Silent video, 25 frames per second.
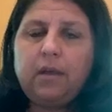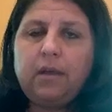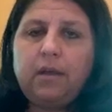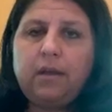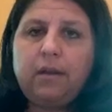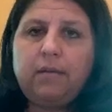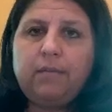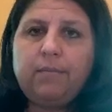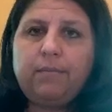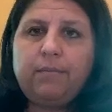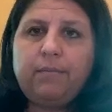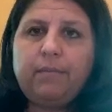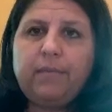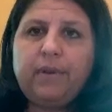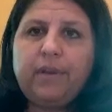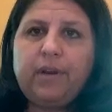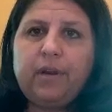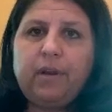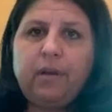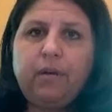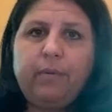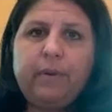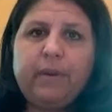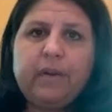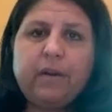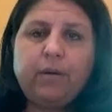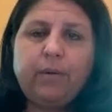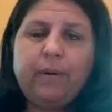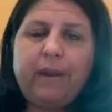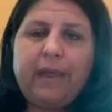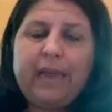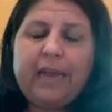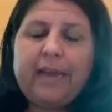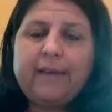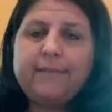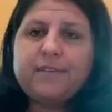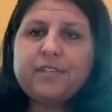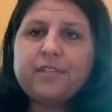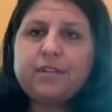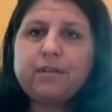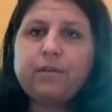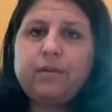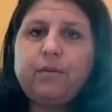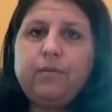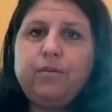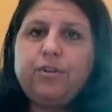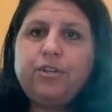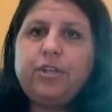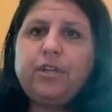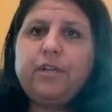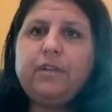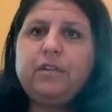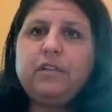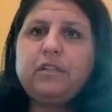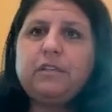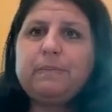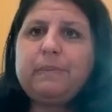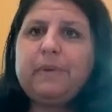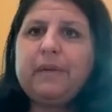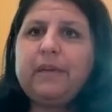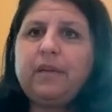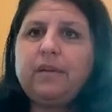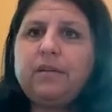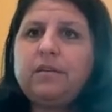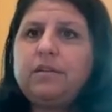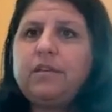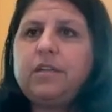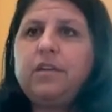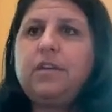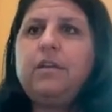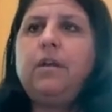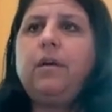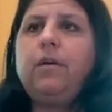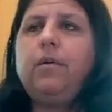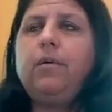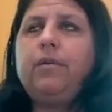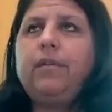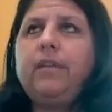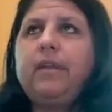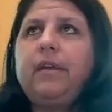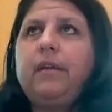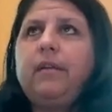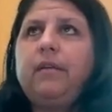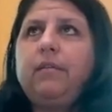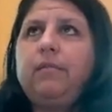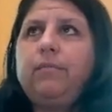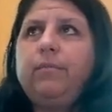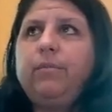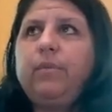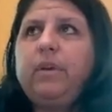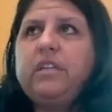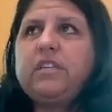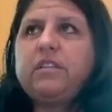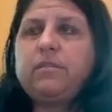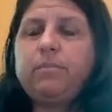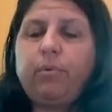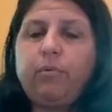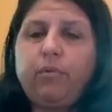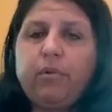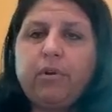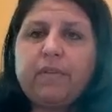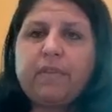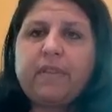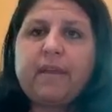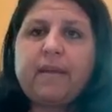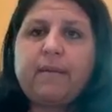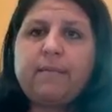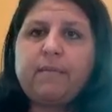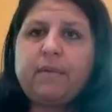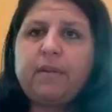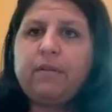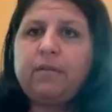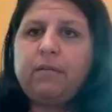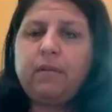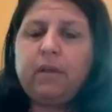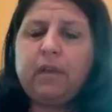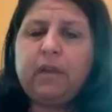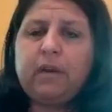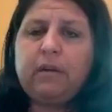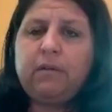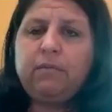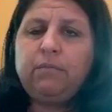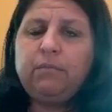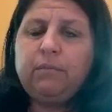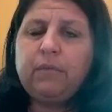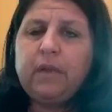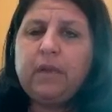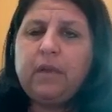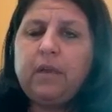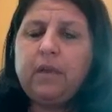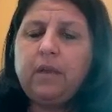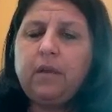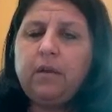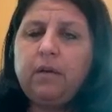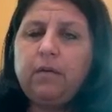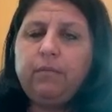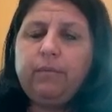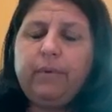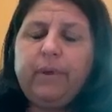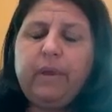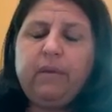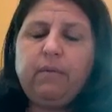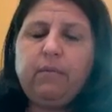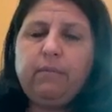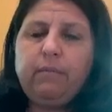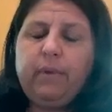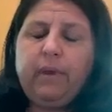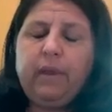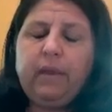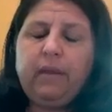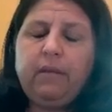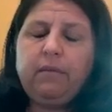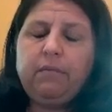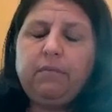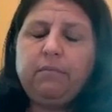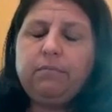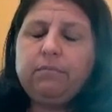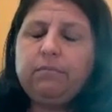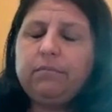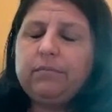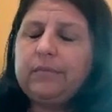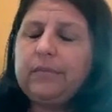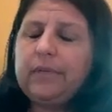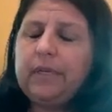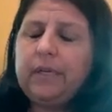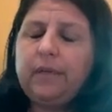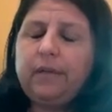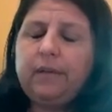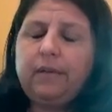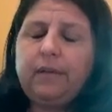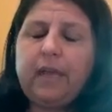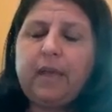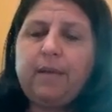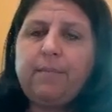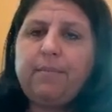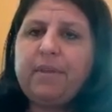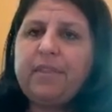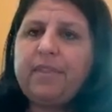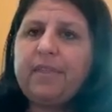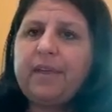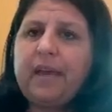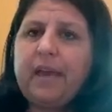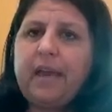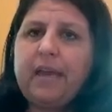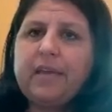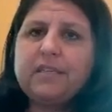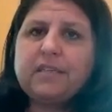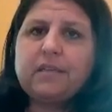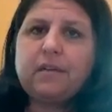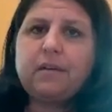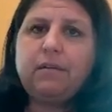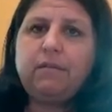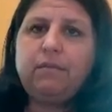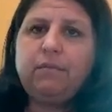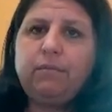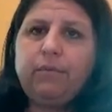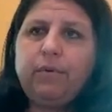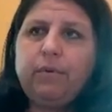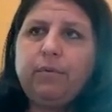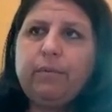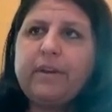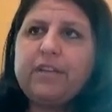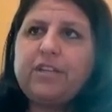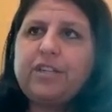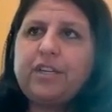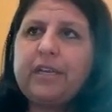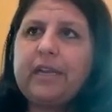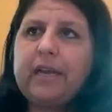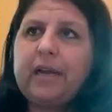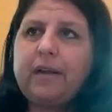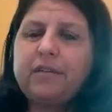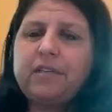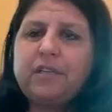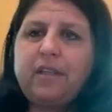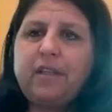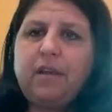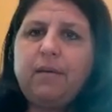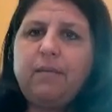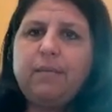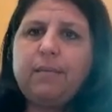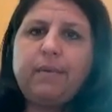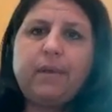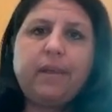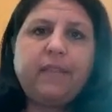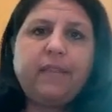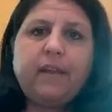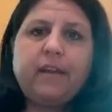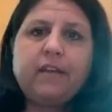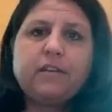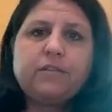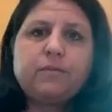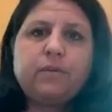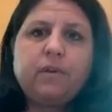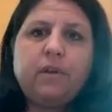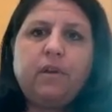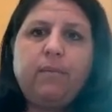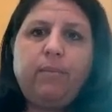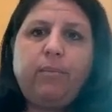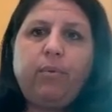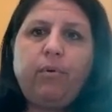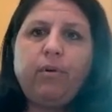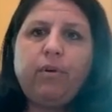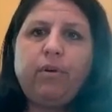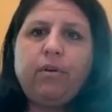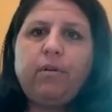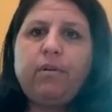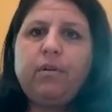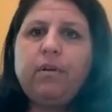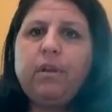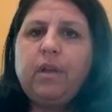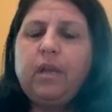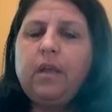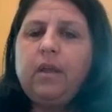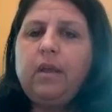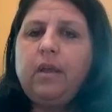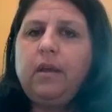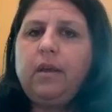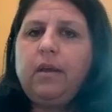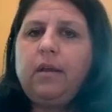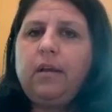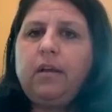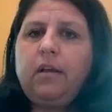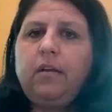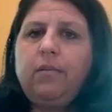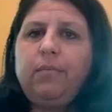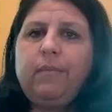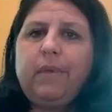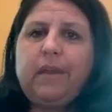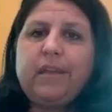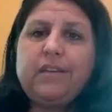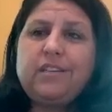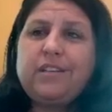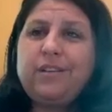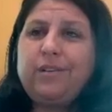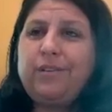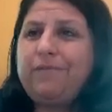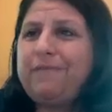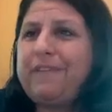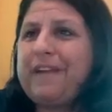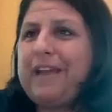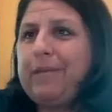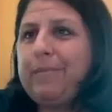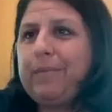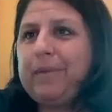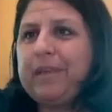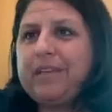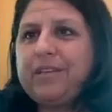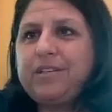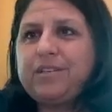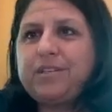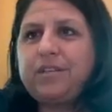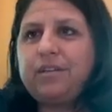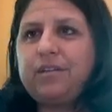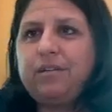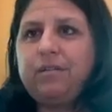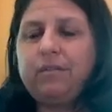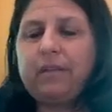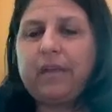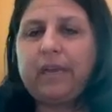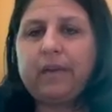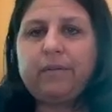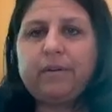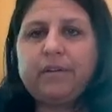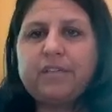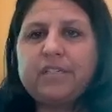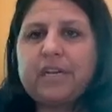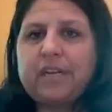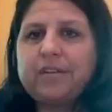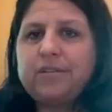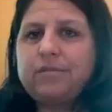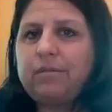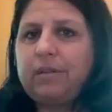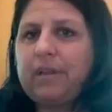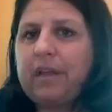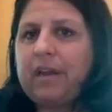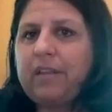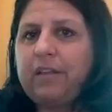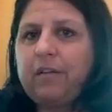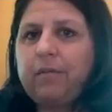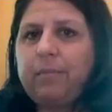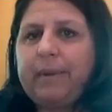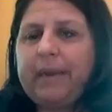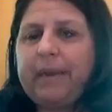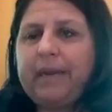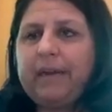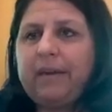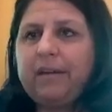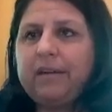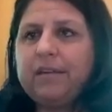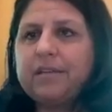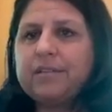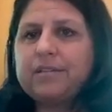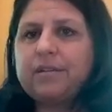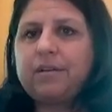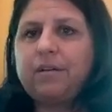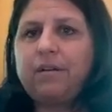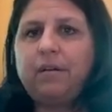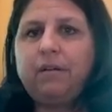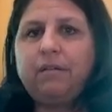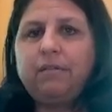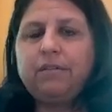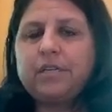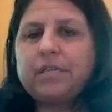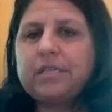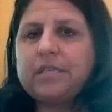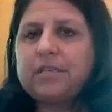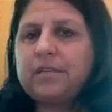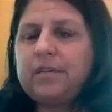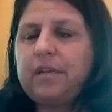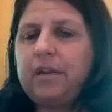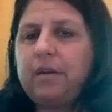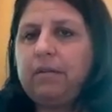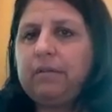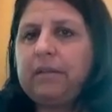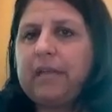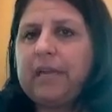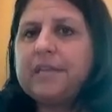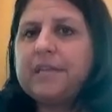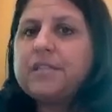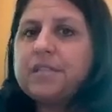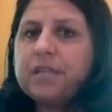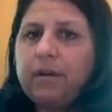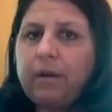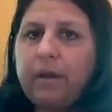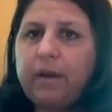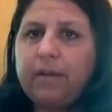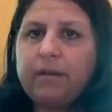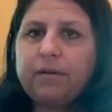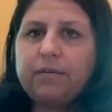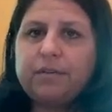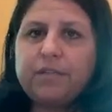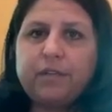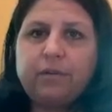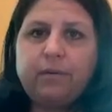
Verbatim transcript: um, you know we don't have solutions but to know that we support them and, and we we empathize and we're reaching out to them i think is really important um, and to their families too like reached out to a lot of their parents on just you know let us know how they're